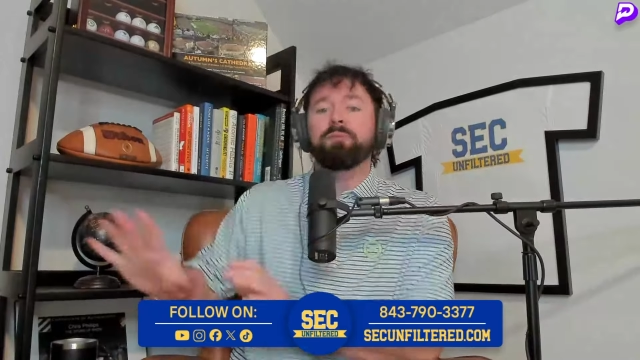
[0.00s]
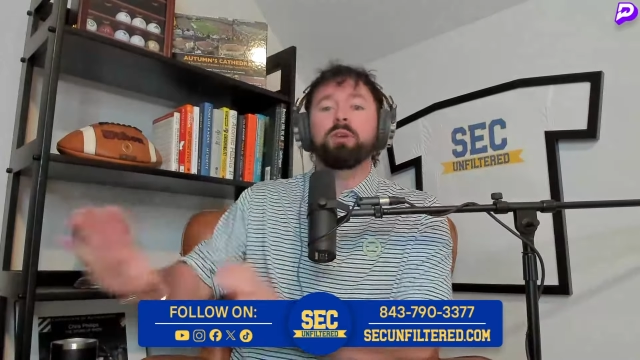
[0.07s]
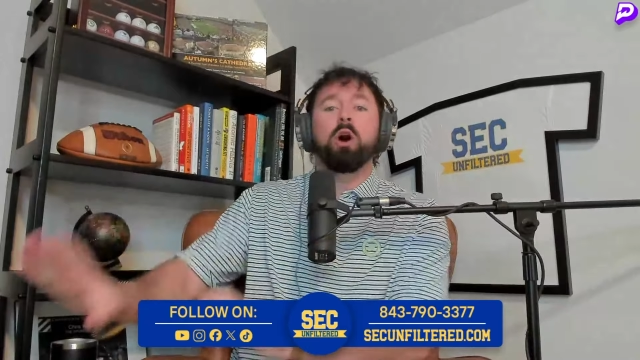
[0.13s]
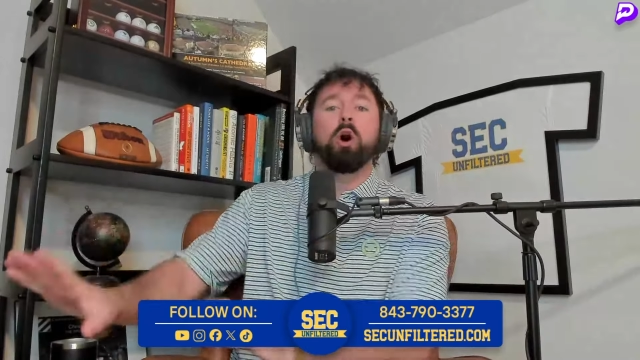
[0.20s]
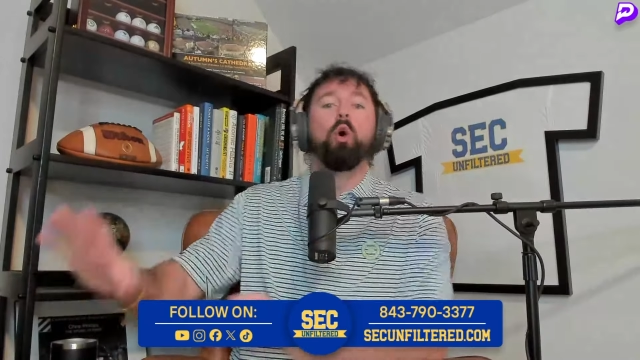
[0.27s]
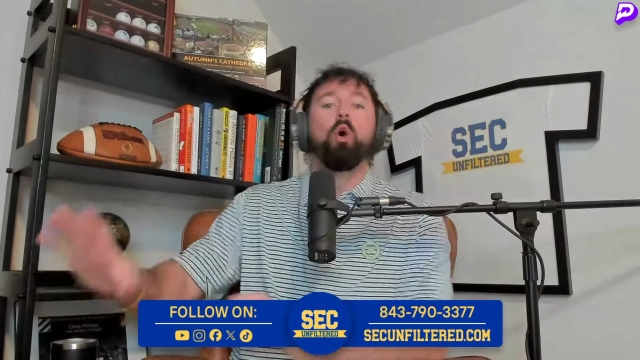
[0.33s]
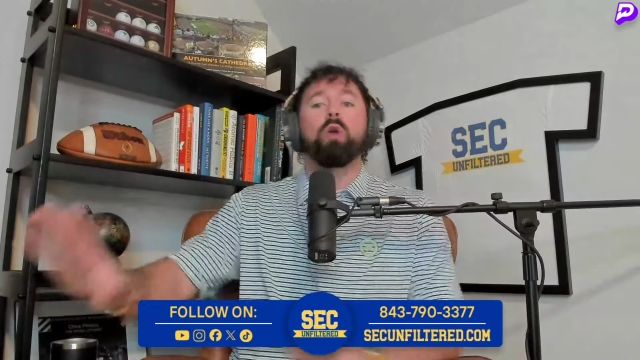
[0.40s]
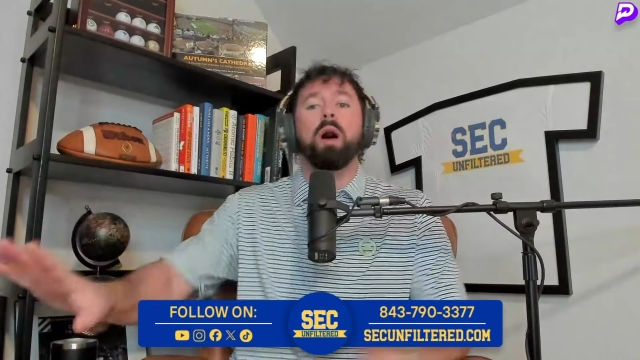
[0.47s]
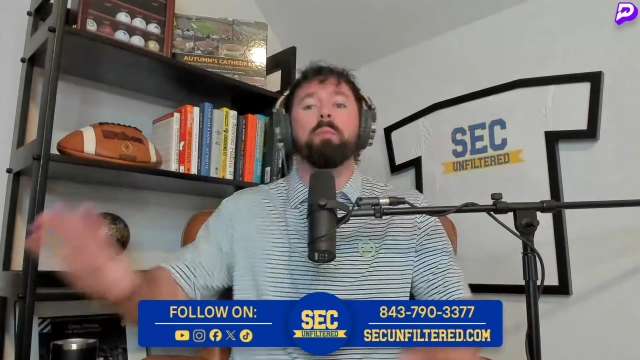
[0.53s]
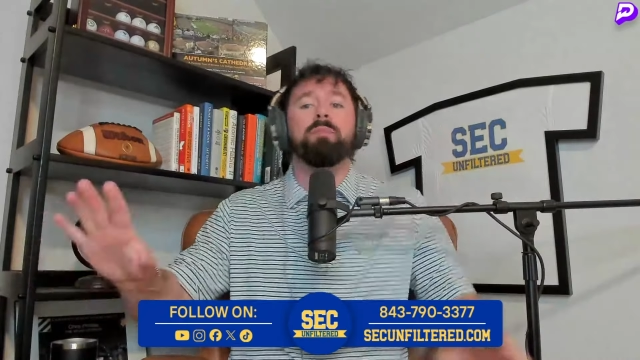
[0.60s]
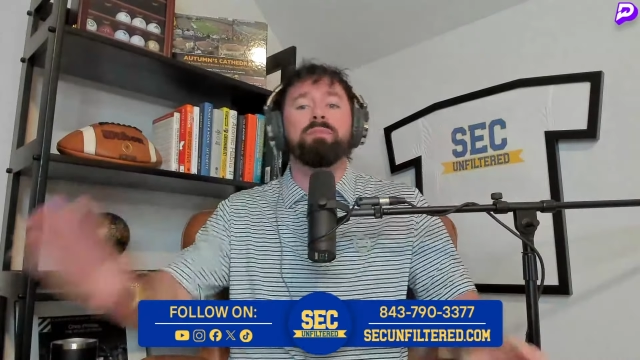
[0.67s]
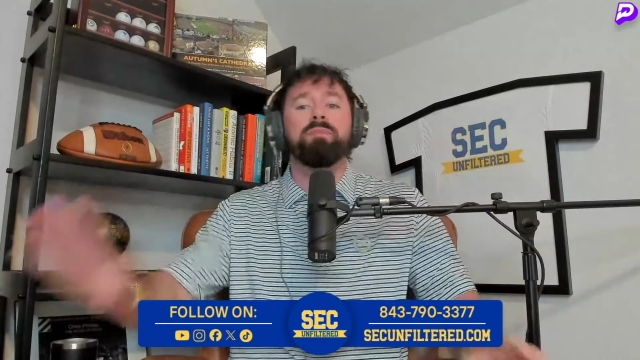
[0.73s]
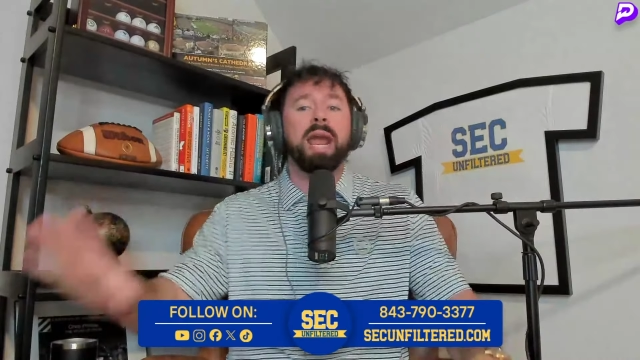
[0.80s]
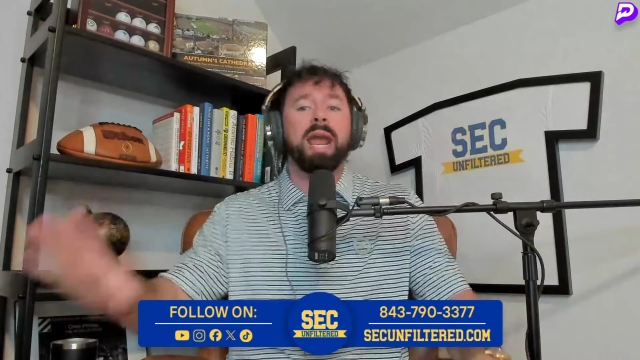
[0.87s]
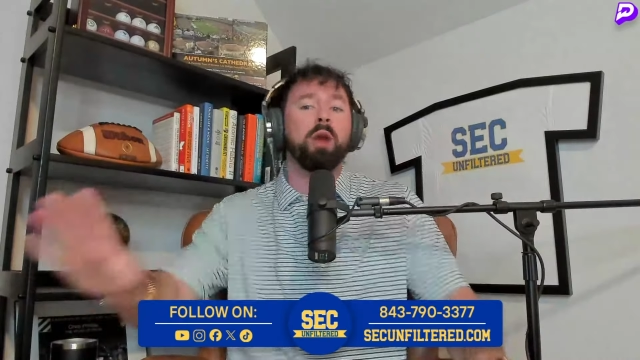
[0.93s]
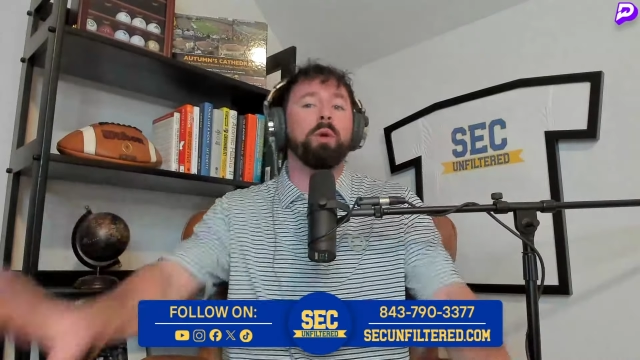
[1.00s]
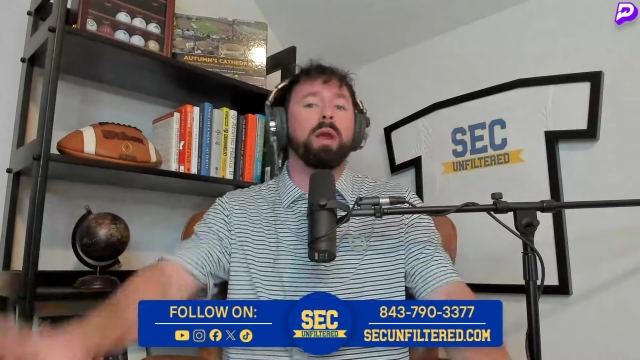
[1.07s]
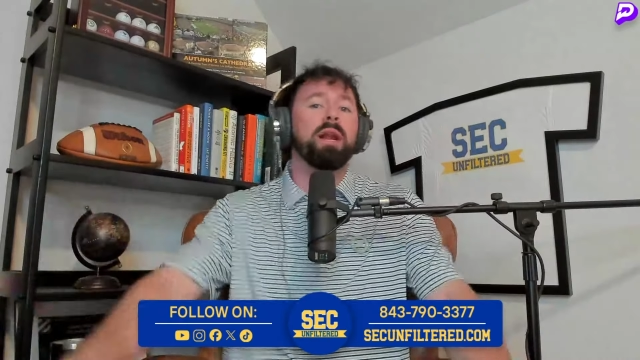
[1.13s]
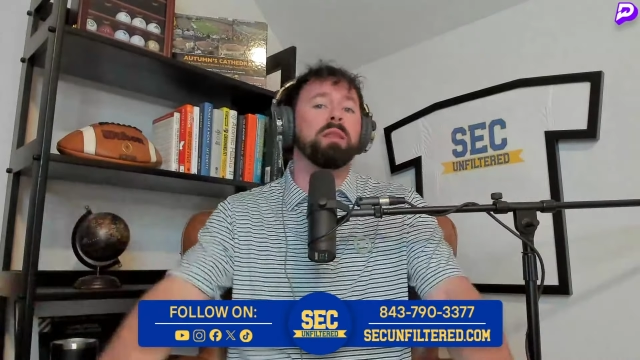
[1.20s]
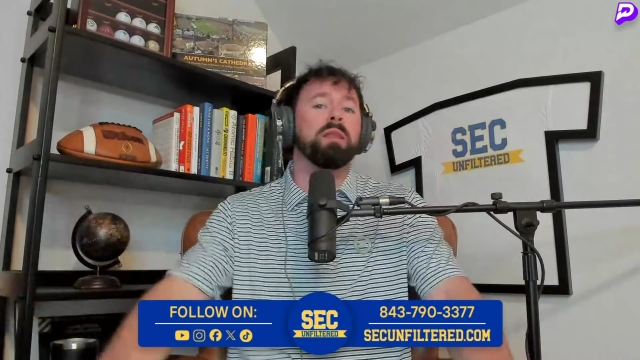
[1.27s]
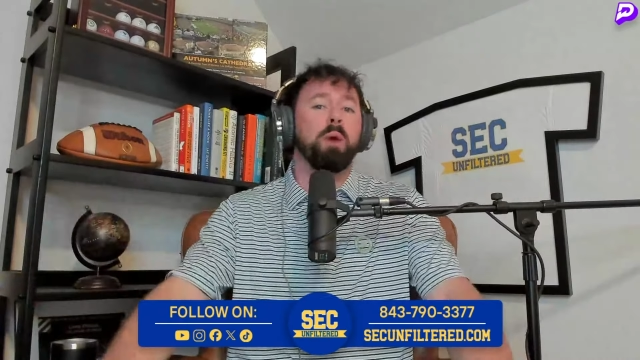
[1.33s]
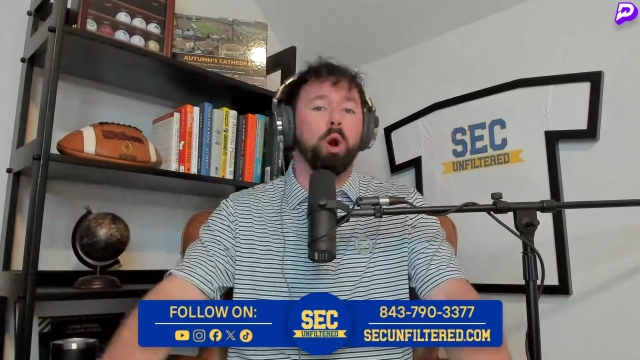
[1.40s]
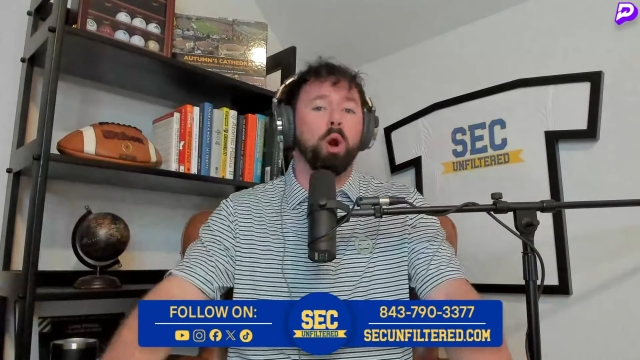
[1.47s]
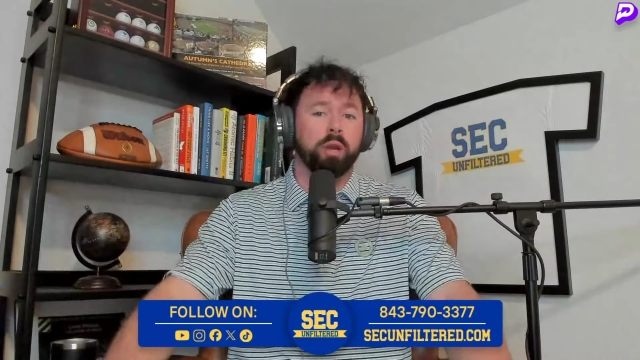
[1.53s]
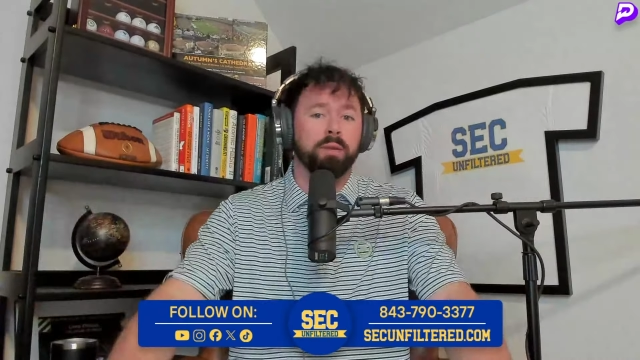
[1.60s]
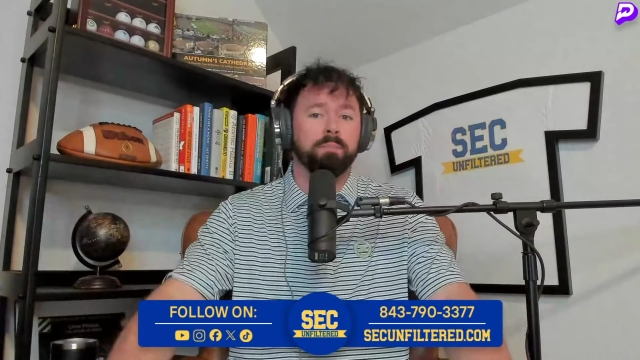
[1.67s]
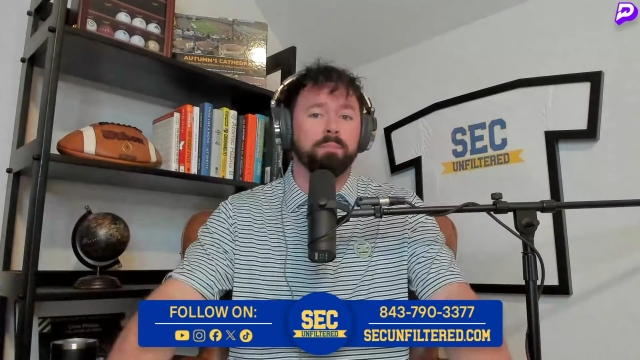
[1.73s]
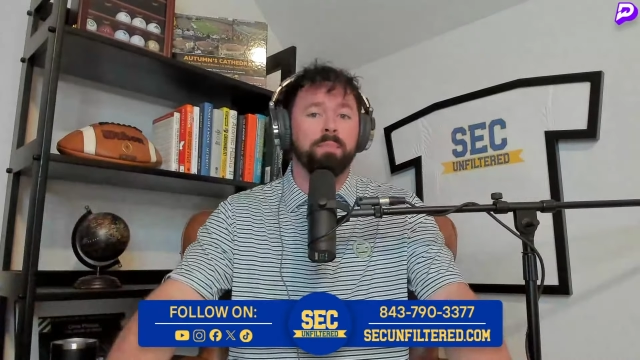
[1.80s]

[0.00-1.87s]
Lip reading: to hold up their end of the bargain.